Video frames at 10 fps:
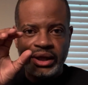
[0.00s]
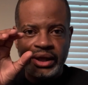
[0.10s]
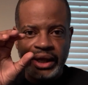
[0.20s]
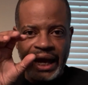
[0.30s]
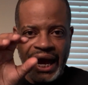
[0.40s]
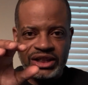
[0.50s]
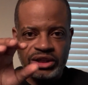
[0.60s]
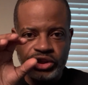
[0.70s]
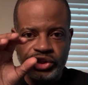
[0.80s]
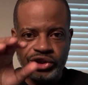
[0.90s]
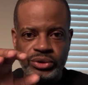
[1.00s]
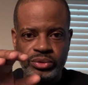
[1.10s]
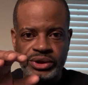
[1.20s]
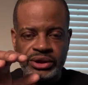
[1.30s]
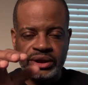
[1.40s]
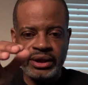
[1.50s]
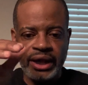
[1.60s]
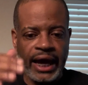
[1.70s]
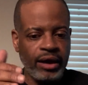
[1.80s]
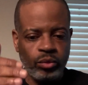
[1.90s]
it actually shoots
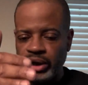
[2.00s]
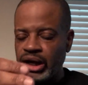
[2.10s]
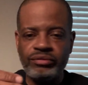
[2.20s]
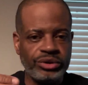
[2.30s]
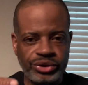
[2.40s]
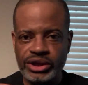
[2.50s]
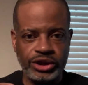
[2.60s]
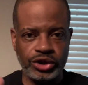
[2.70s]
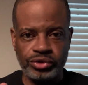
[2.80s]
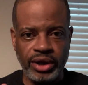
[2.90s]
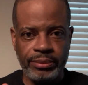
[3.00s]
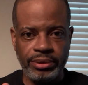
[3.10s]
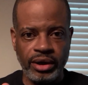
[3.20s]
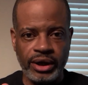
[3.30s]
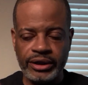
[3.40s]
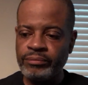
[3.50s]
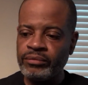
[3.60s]
at wherever you set your tripod.